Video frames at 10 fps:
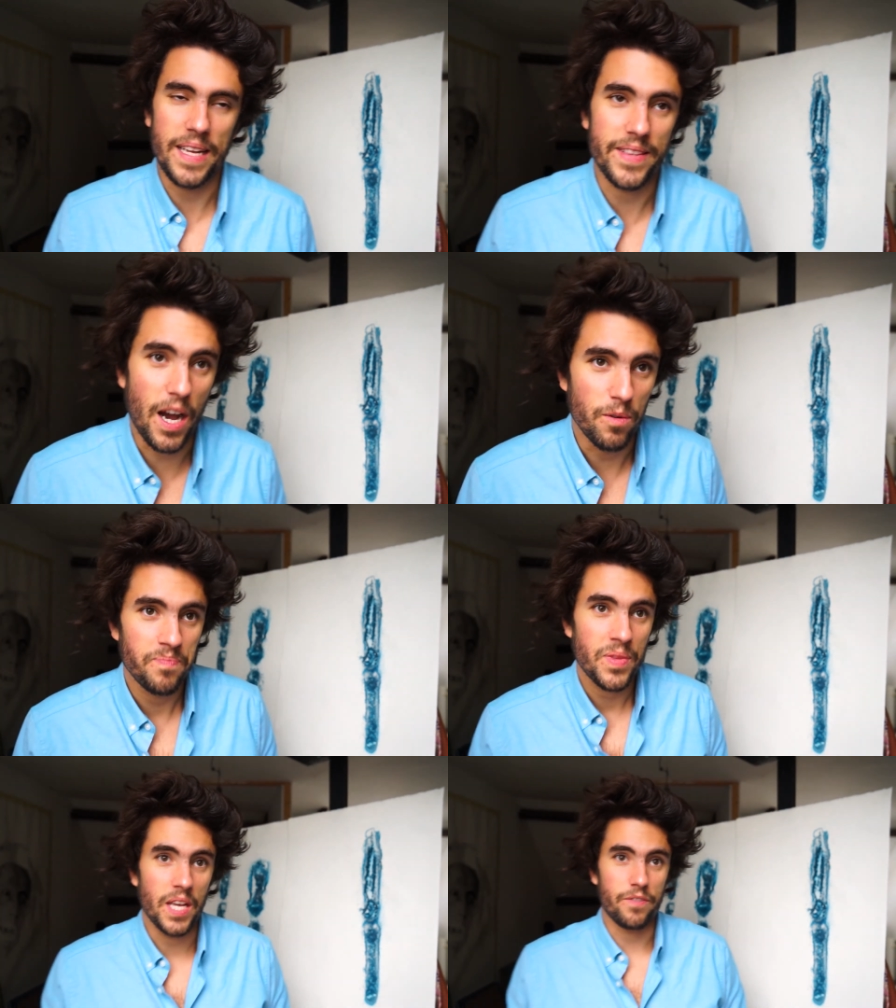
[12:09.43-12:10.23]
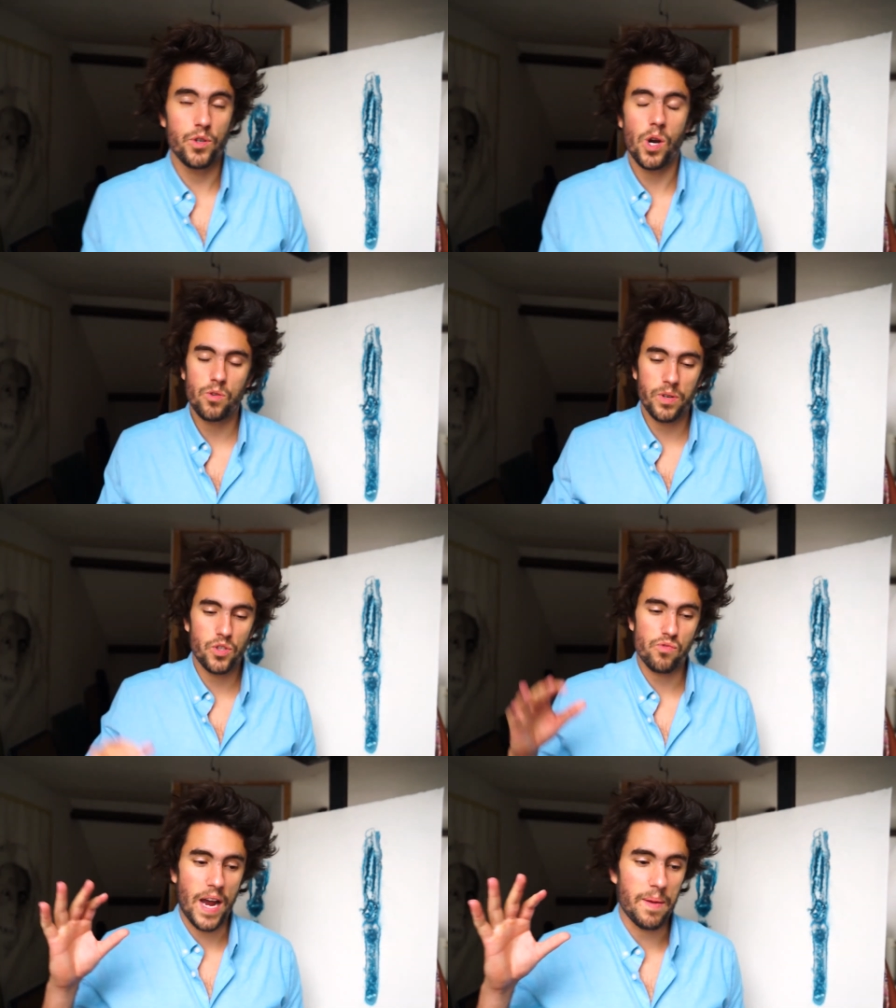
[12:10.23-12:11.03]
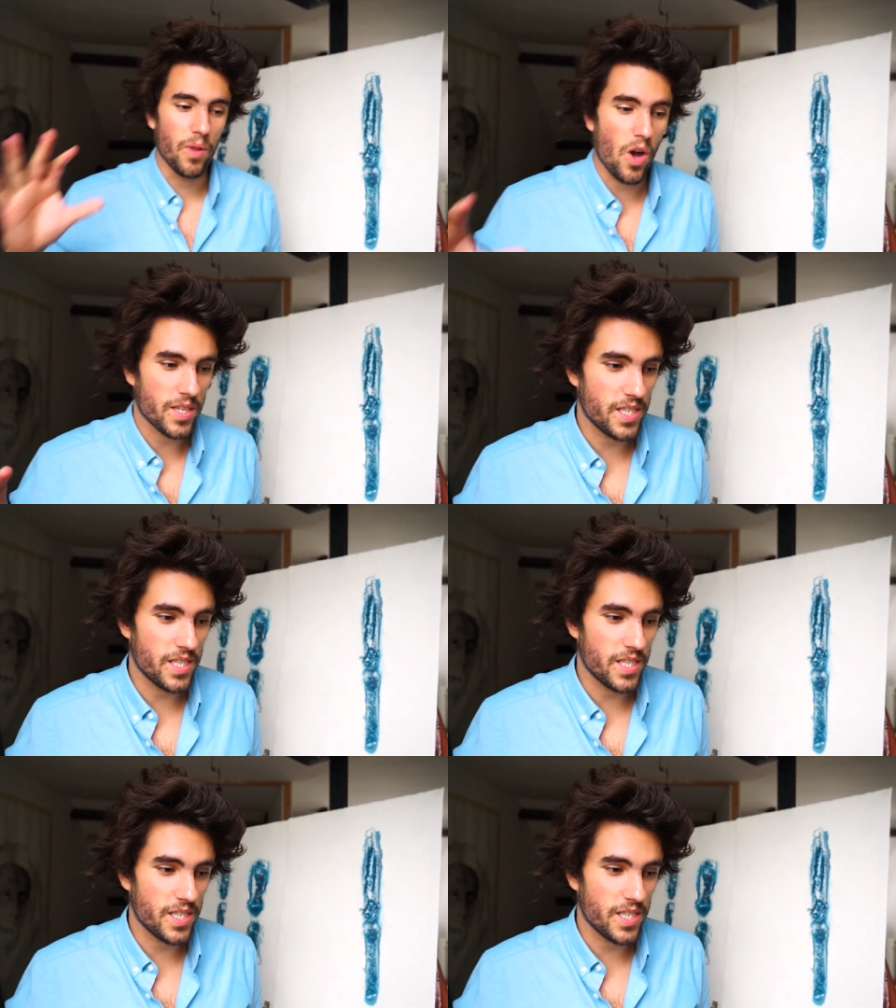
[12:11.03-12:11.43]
Now, if you are going to write blogs,